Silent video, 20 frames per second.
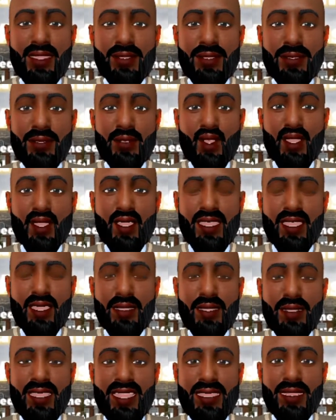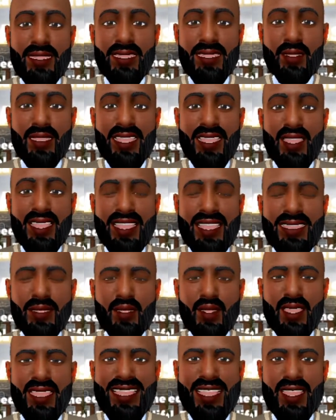so that your business can last
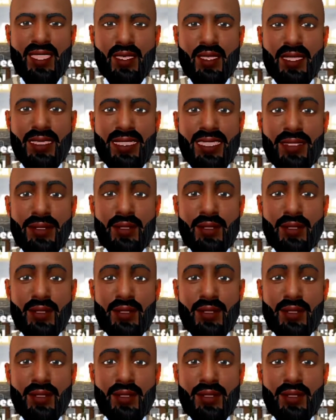forever,